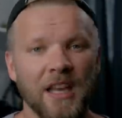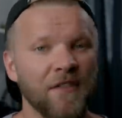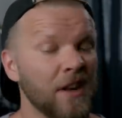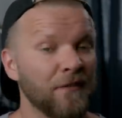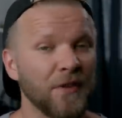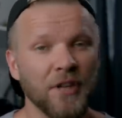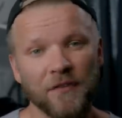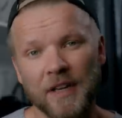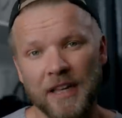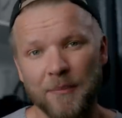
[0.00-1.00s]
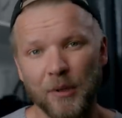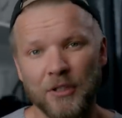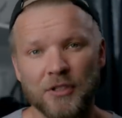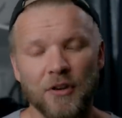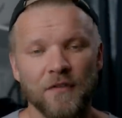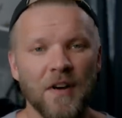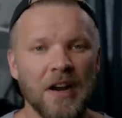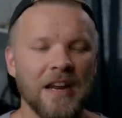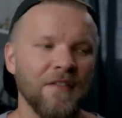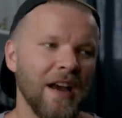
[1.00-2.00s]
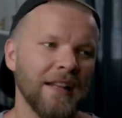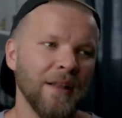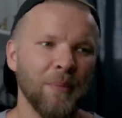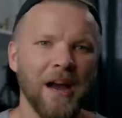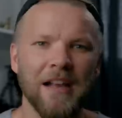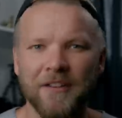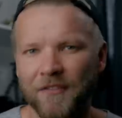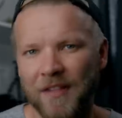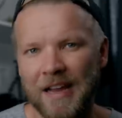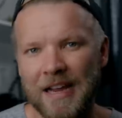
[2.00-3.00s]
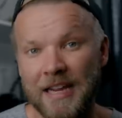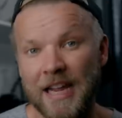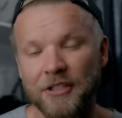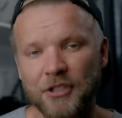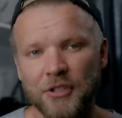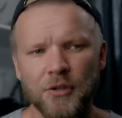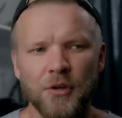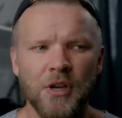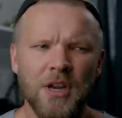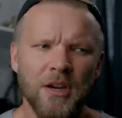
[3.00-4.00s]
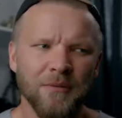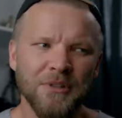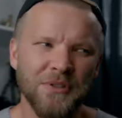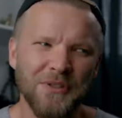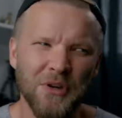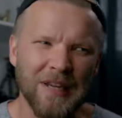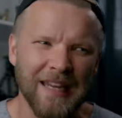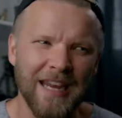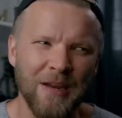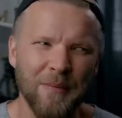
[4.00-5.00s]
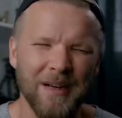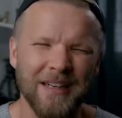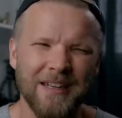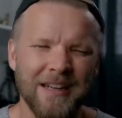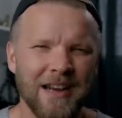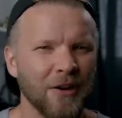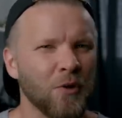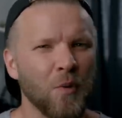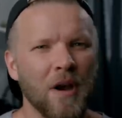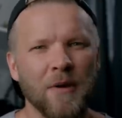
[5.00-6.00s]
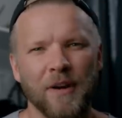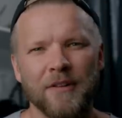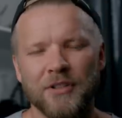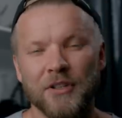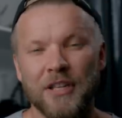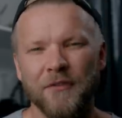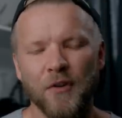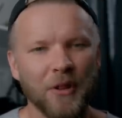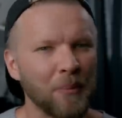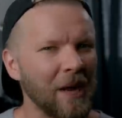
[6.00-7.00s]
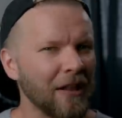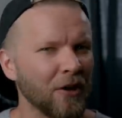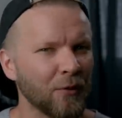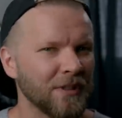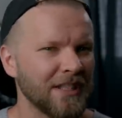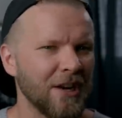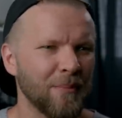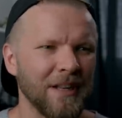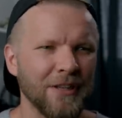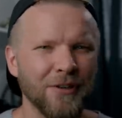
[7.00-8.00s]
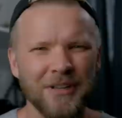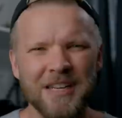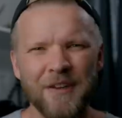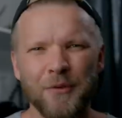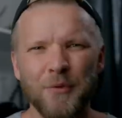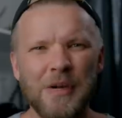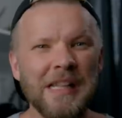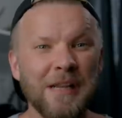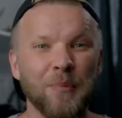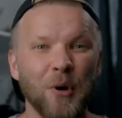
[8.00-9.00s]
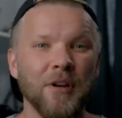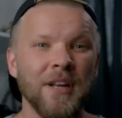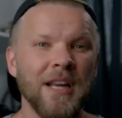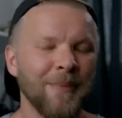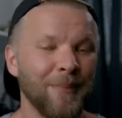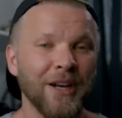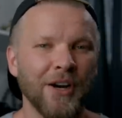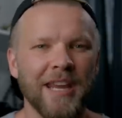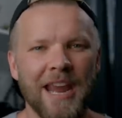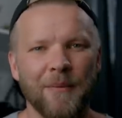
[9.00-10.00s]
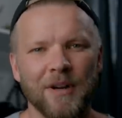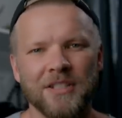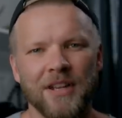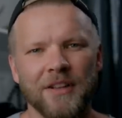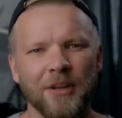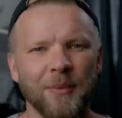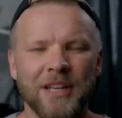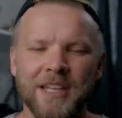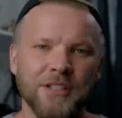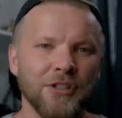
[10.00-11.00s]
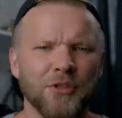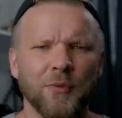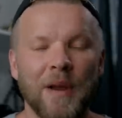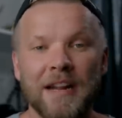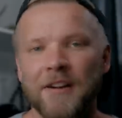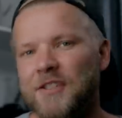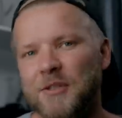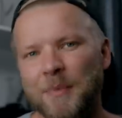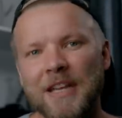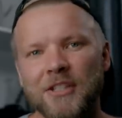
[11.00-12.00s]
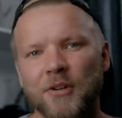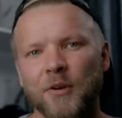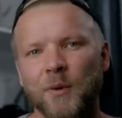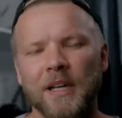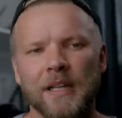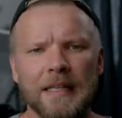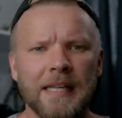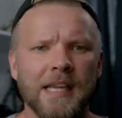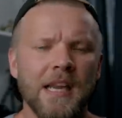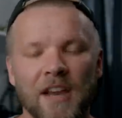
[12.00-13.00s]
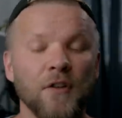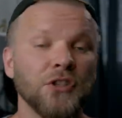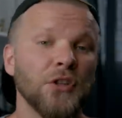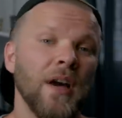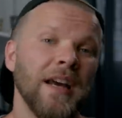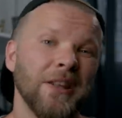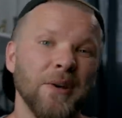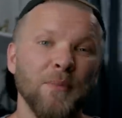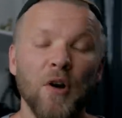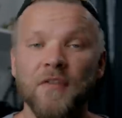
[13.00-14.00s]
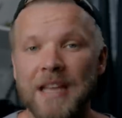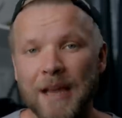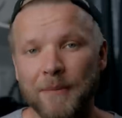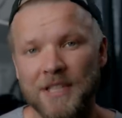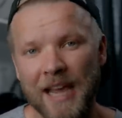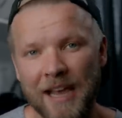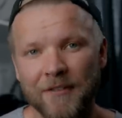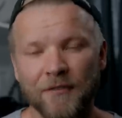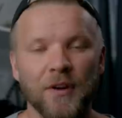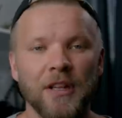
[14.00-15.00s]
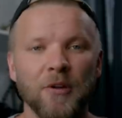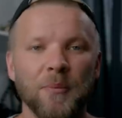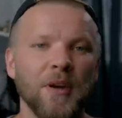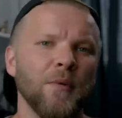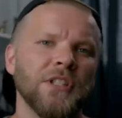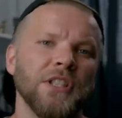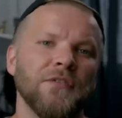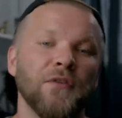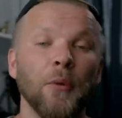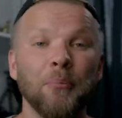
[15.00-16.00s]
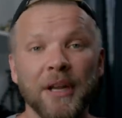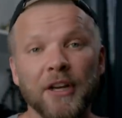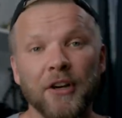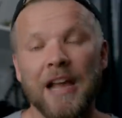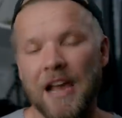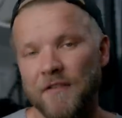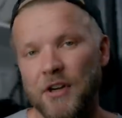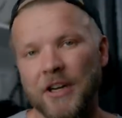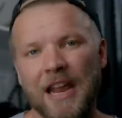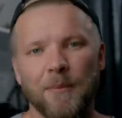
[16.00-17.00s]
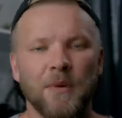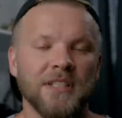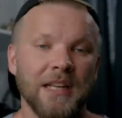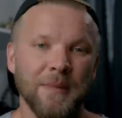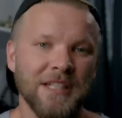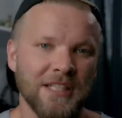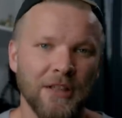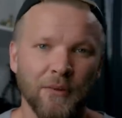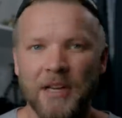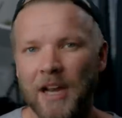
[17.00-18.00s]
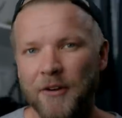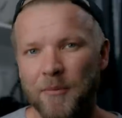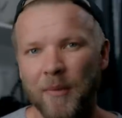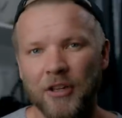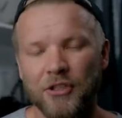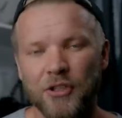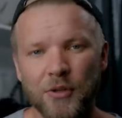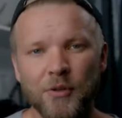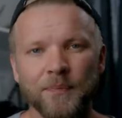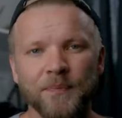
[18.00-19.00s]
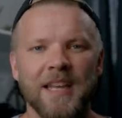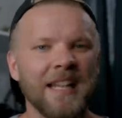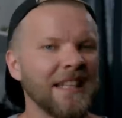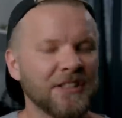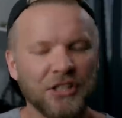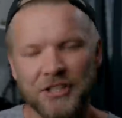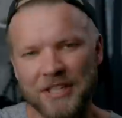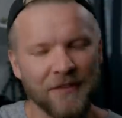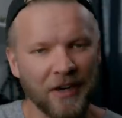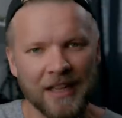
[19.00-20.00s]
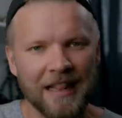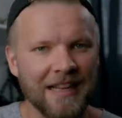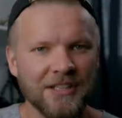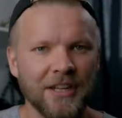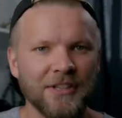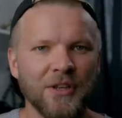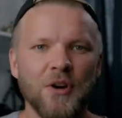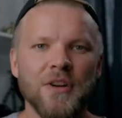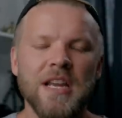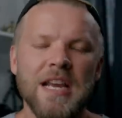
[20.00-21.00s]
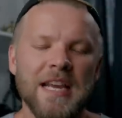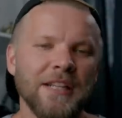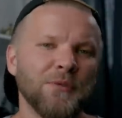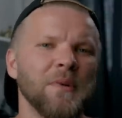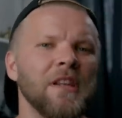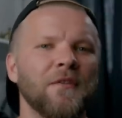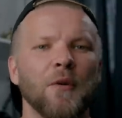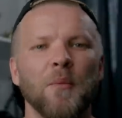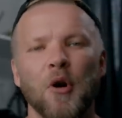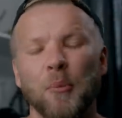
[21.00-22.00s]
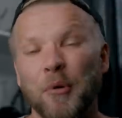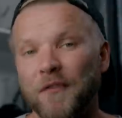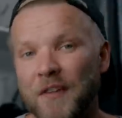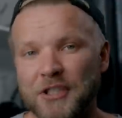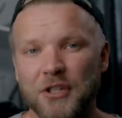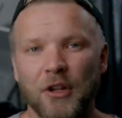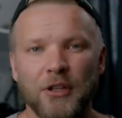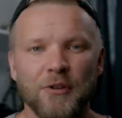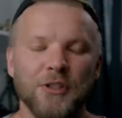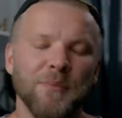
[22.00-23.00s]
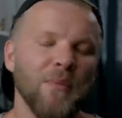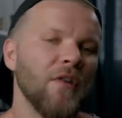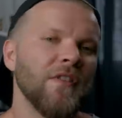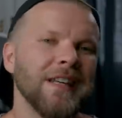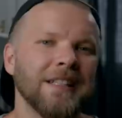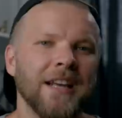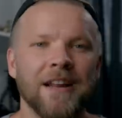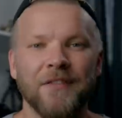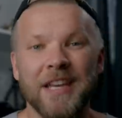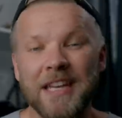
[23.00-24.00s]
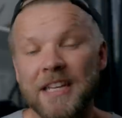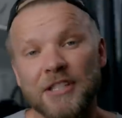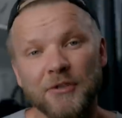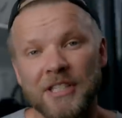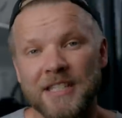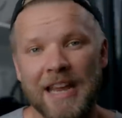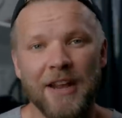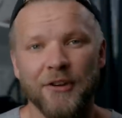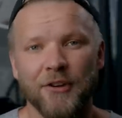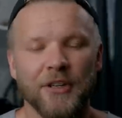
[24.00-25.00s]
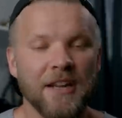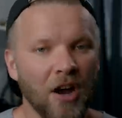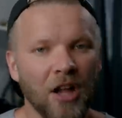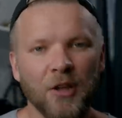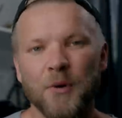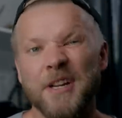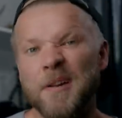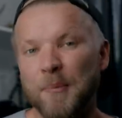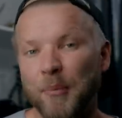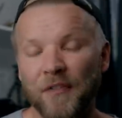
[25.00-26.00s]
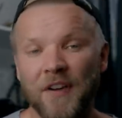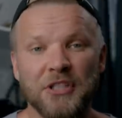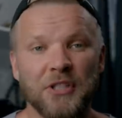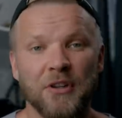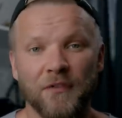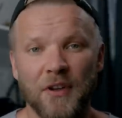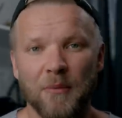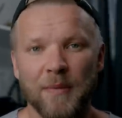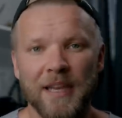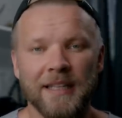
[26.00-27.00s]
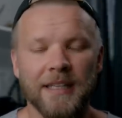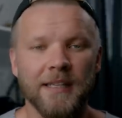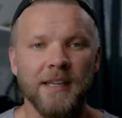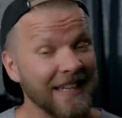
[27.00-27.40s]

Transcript: I've had a few different gimbals so far. I've had the Pilot Fly H2, which was okay, but not quite what I was looking for. The payload was there, but you could never really put bigger cameras on there because you just ran out of space so quickly. I've also had the Movi M10 for a little bit, which is for bigger, heavier cameras like my C300 Mark II. And that's just a different class on its own. It's really for more professional use. Movi is kind of the industry standard in Hollywood and in professional filmmaking.